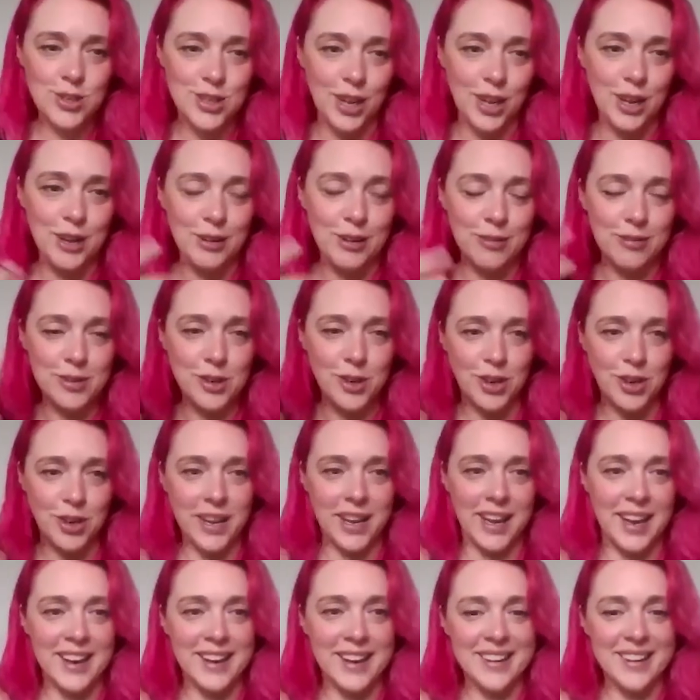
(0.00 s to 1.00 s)
hot
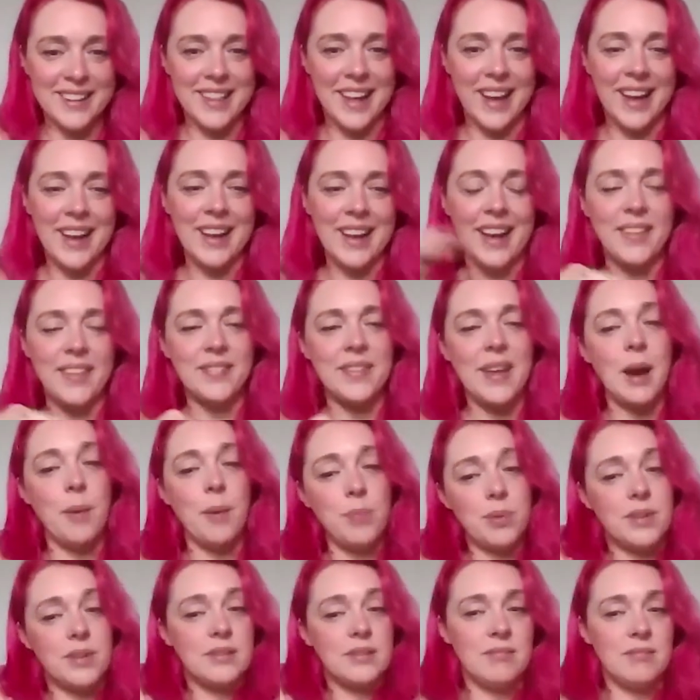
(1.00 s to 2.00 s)
stove, cooking, that and
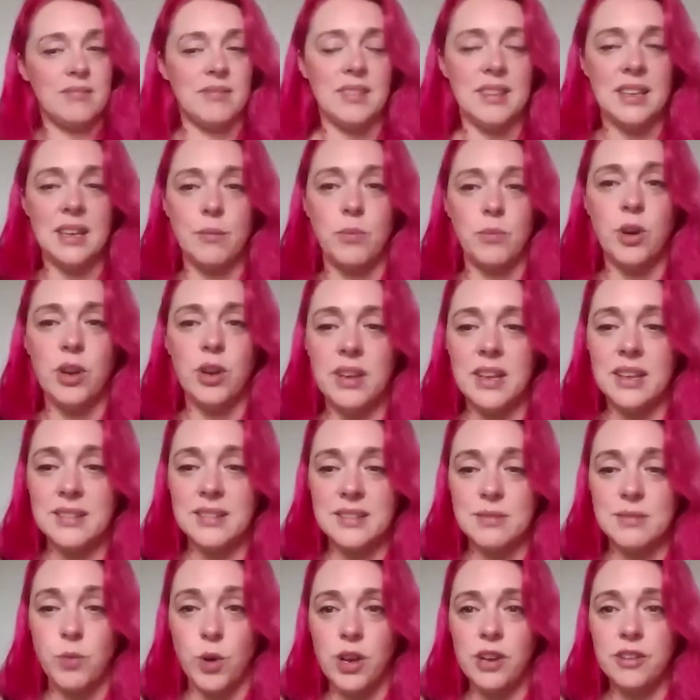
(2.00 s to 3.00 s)
that, but it
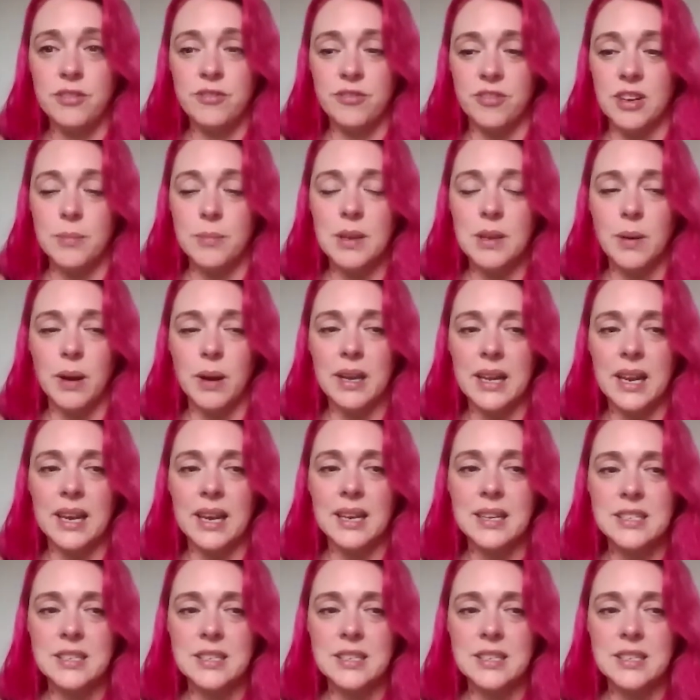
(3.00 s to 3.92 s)
worked for him. He liked it.